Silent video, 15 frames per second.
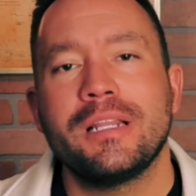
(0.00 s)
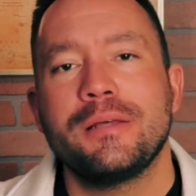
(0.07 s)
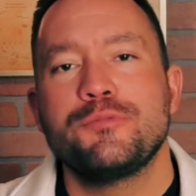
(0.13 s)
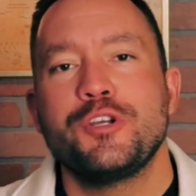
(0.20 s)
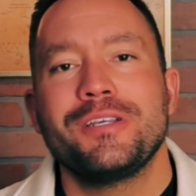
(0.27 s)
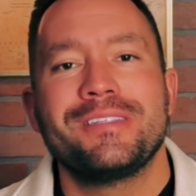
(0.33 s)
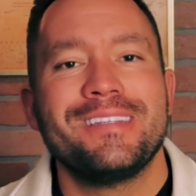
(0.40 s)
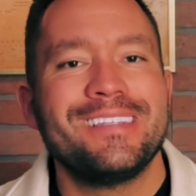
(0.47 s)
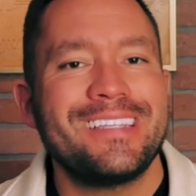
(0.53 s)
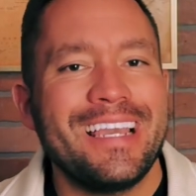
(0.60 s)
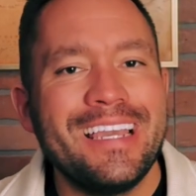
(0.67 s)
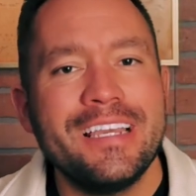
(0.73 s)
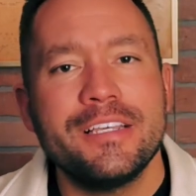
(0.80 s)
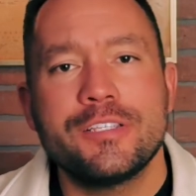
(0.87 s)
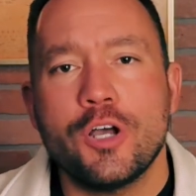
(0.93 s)
I'm Chase, and this
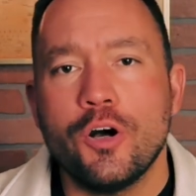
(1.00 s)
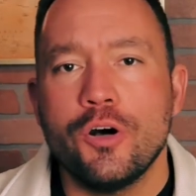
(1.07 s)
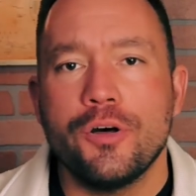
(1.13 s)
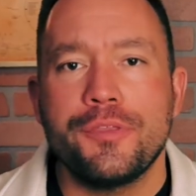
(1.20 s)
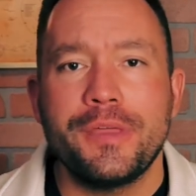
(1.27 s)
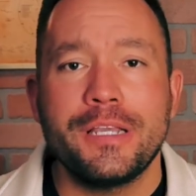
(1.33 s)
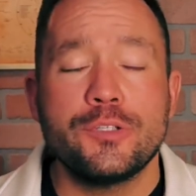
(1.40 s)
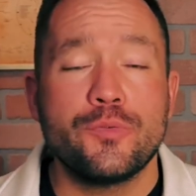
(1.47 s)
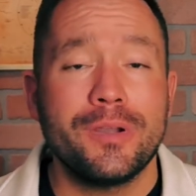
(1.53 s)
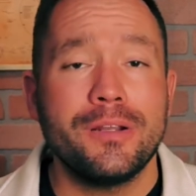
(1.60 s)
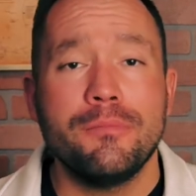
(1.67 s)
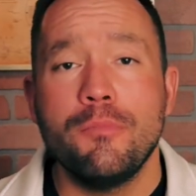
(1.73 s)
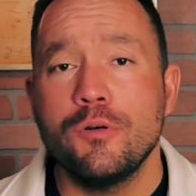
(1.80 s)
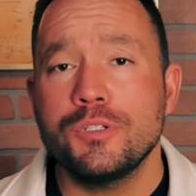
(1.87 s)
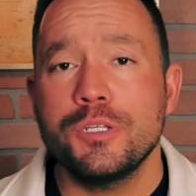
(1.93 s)
is All Things Random,
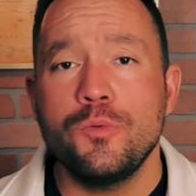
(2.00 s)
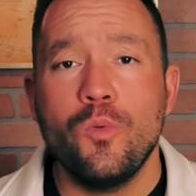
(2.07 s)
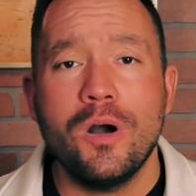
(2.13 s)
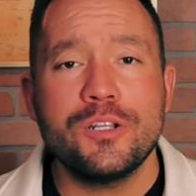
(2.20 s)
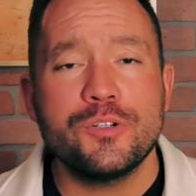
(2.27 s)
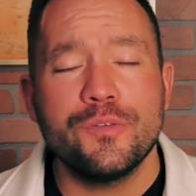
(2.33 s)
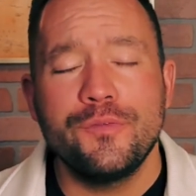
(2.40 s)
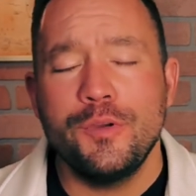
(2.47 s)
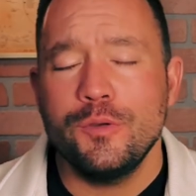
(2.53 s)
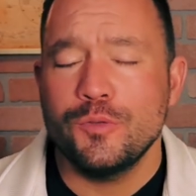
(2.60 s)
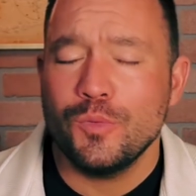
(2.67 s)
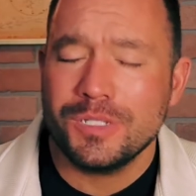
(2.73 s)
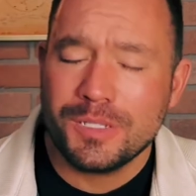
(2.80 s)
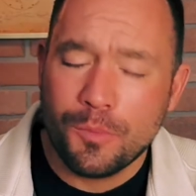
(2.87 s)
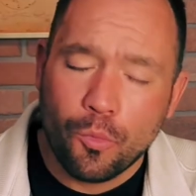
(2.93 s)
mostly watch reviews
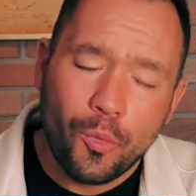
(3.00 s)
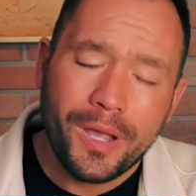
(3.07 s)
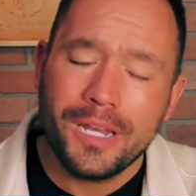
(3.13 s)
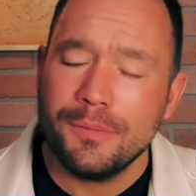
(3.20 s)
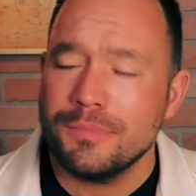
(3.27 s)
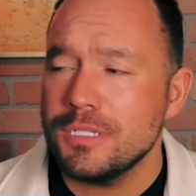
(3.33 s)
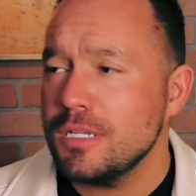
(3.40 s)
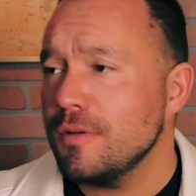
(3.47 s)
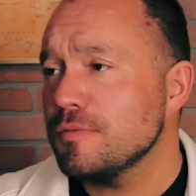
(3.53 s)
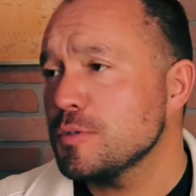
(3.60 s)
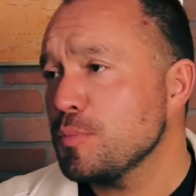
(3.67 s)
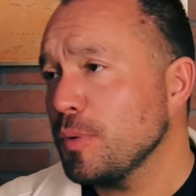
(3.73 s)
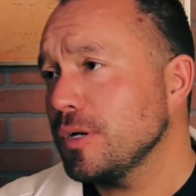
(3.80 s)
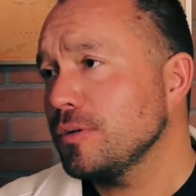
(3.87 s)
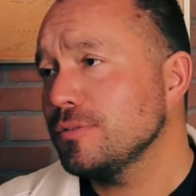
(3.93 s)
with some random stuff
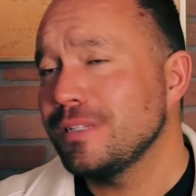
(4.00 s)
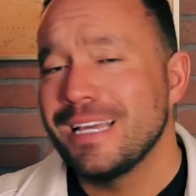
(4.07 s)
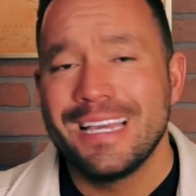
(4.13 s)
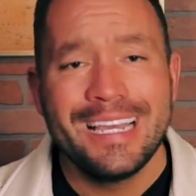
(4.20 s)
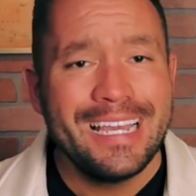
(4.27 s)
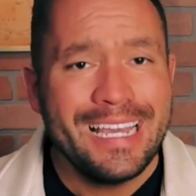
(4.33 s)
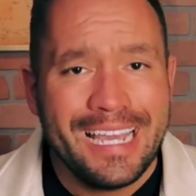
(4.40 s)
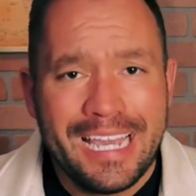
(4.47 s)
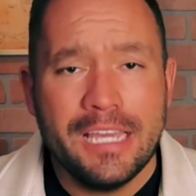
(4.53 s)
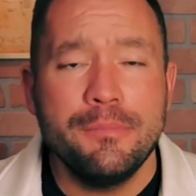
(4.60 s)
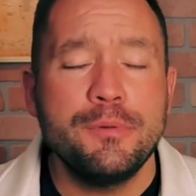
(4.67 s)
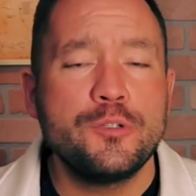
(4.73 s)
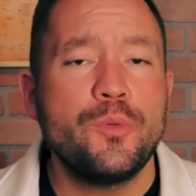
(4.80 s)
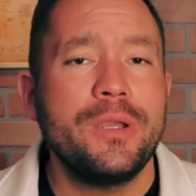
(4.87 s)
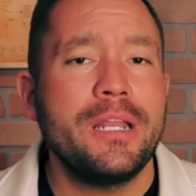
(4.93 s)
sprinkled in
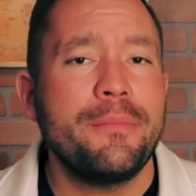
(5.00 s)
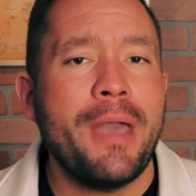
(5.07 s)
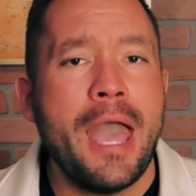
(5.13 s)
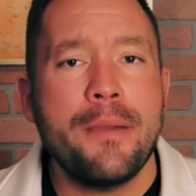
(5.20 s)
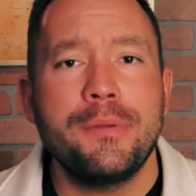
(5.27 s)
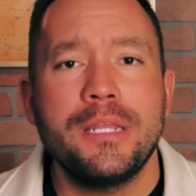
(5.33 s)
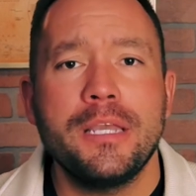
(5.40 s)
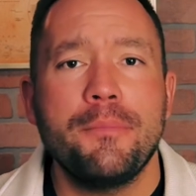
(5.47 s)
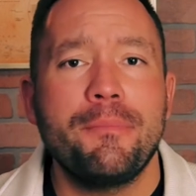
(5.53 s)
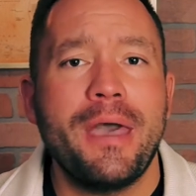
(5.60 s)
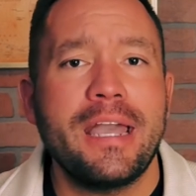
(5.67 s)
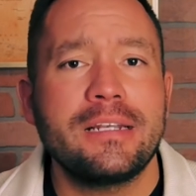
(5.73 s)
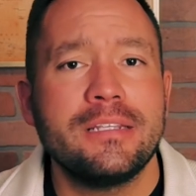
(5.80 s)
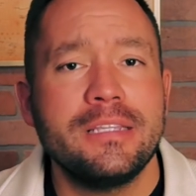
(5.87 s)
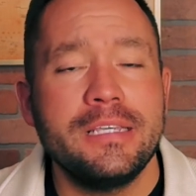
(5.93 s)
between. I'm happy to get
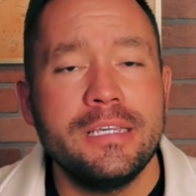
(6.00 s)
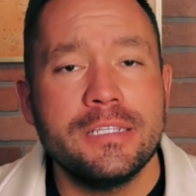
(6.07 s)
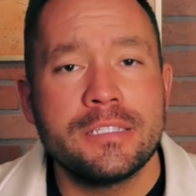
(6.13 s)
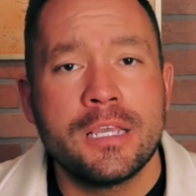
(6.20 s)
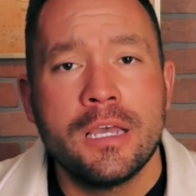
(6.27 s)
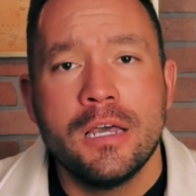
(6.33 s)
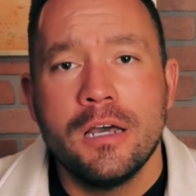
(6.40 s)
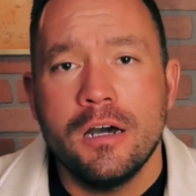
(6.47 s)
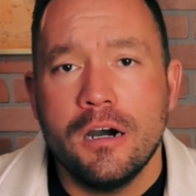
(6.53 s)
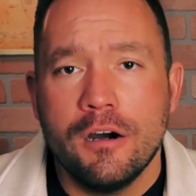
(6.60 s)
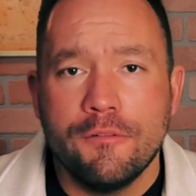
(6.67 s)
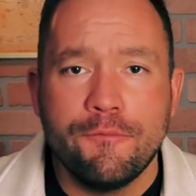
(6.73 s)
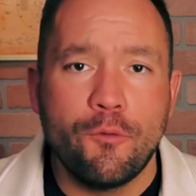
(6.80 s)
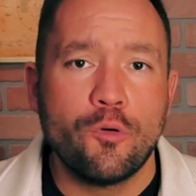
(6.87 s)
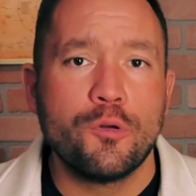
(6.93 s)
back to these
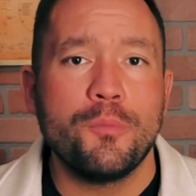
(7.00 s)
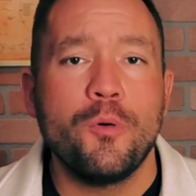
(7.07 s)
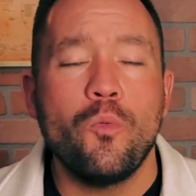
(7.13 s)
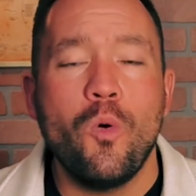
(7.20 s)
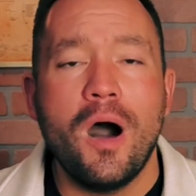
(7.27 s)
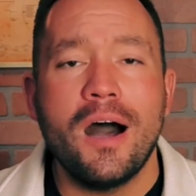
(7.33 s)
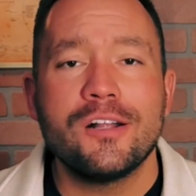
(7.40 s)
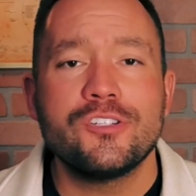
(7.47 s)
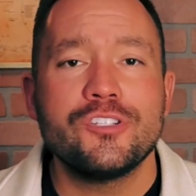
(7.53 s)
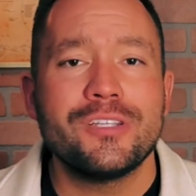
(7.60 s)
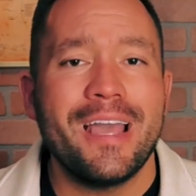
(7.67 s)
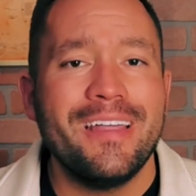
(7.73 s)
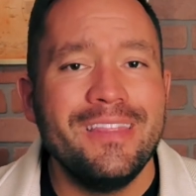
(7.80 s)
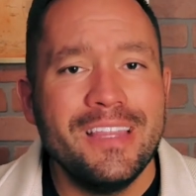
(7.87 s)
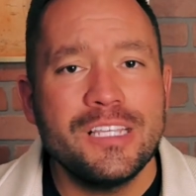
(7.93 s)
affordable watches,
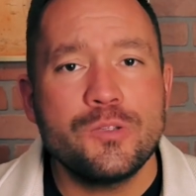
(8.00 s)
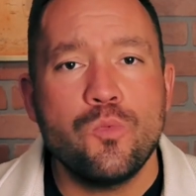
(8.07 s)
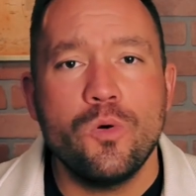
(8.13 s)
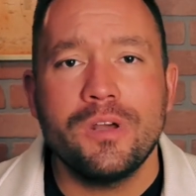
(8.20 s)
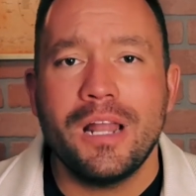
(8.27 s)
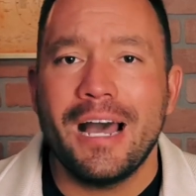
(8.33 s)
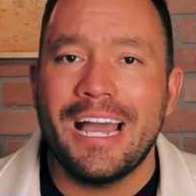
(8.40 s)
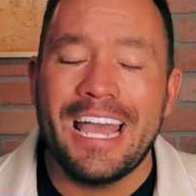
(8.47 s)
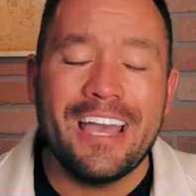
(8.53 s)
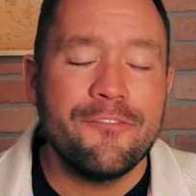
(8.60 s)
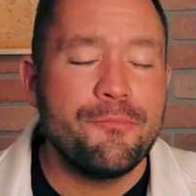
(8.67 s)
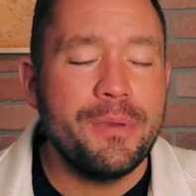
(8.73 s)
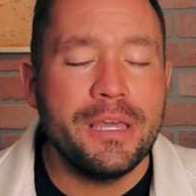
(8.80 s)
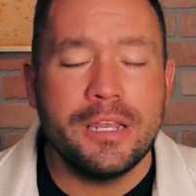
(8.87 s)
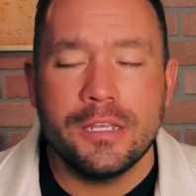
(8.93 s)
and this one I have
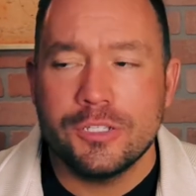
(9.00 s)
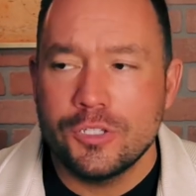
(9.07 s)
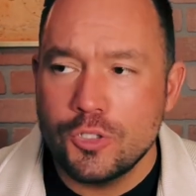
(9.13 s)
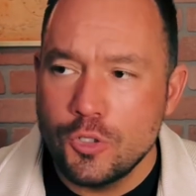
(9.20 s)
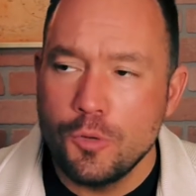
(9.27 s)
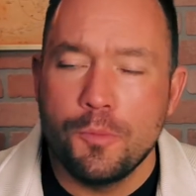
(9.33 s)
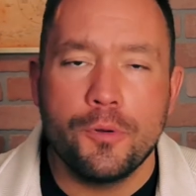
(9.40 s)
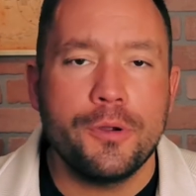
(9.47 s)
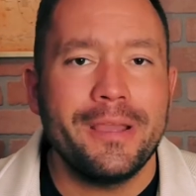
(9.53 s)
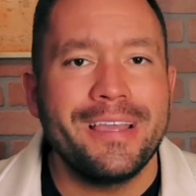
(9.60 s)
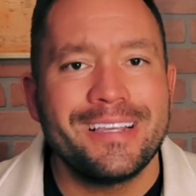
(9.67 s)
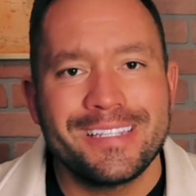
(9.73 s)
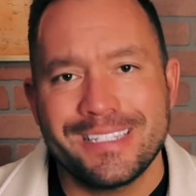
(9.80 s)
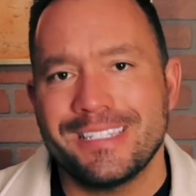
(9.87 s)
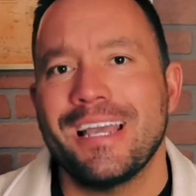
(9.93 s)
been super
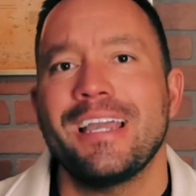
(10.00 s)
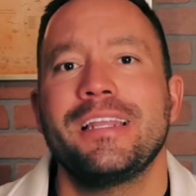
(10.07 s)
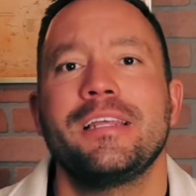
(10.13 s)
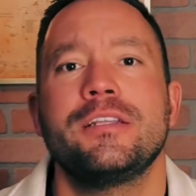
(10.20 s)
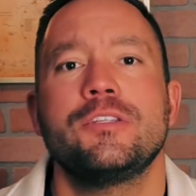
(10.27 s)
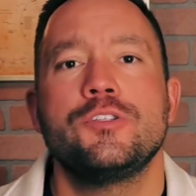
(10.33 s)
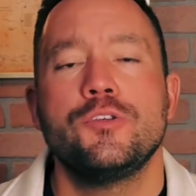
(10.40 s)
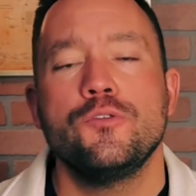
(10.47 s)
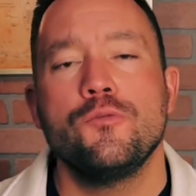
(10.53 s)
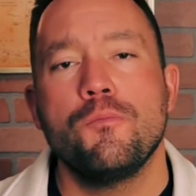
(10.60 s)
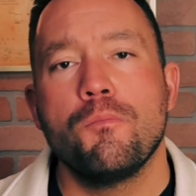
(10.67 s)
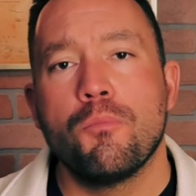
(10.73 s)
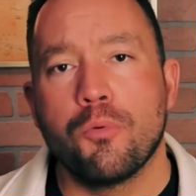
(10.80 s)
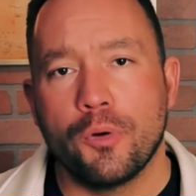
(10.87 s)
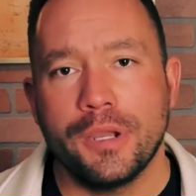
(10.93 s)
excited to
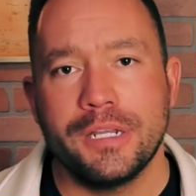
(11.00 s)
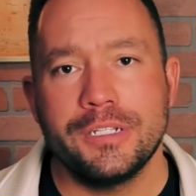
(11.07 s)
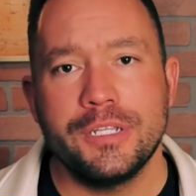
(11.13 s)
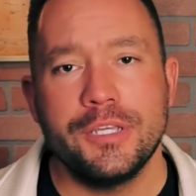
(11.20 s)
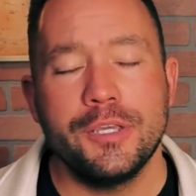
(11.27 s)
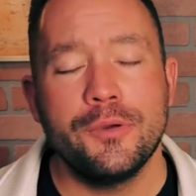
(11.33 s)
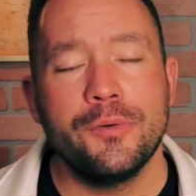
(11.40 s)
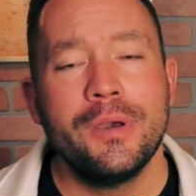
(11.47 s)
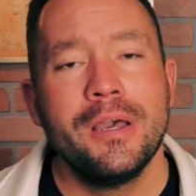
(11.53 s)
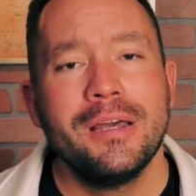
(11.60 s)
bring to you.